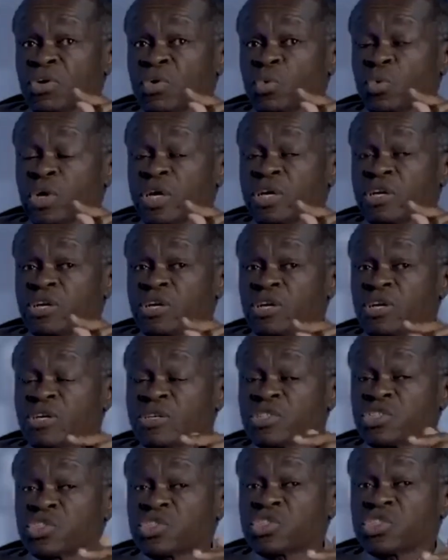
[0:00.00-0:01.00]
We
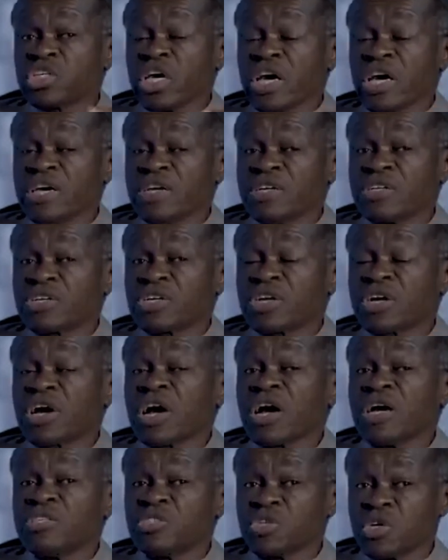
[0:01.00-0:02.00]
say it
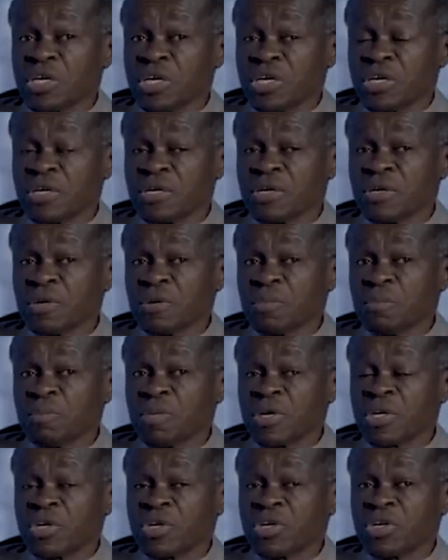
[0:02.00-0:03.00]
casually,
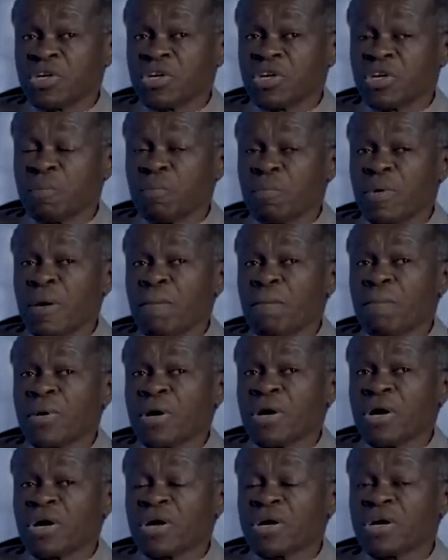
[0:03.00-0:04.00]
but
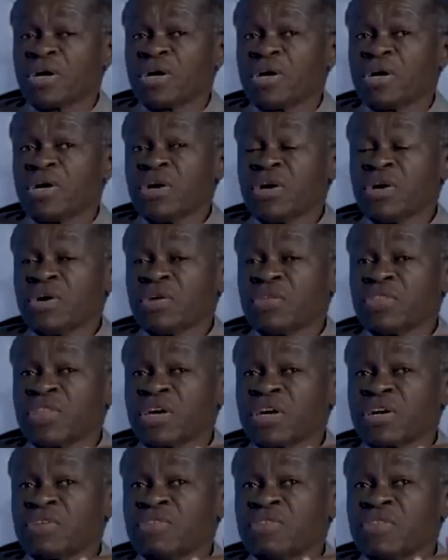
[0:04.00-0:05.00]
remember
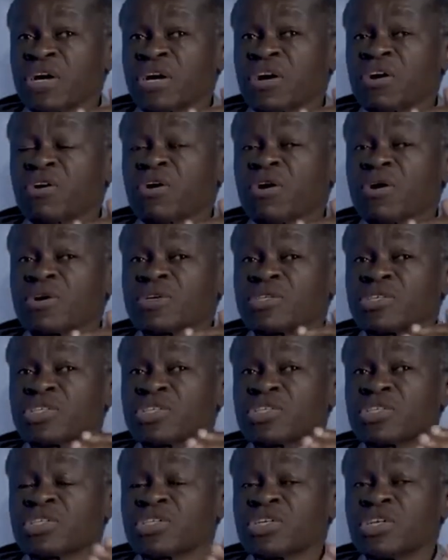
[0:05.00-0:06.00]
that the
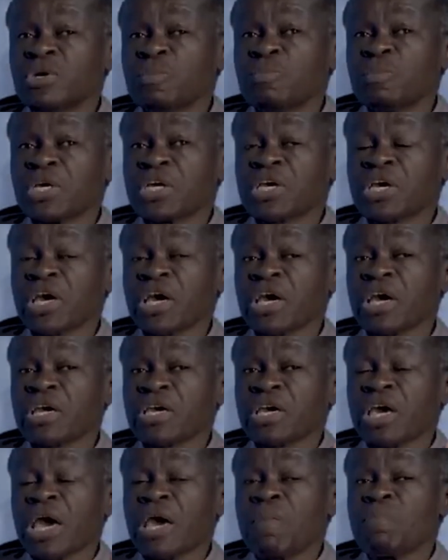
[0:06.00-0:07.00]
cross
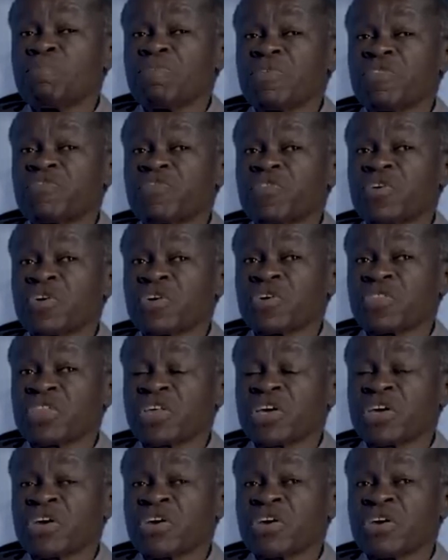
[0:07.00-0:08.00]
came before
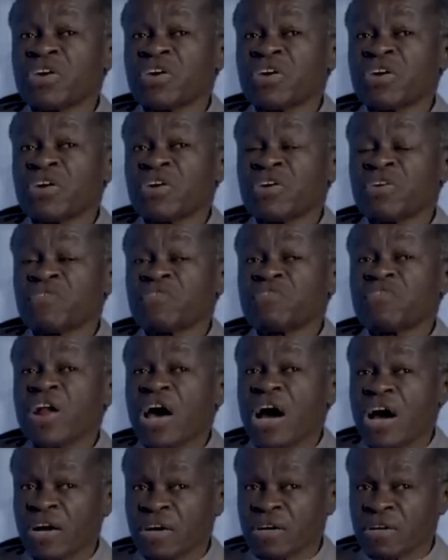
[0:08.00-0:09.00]
the
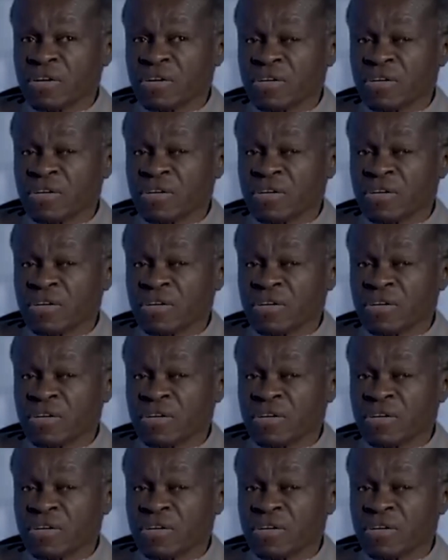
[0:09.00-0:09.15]
flag.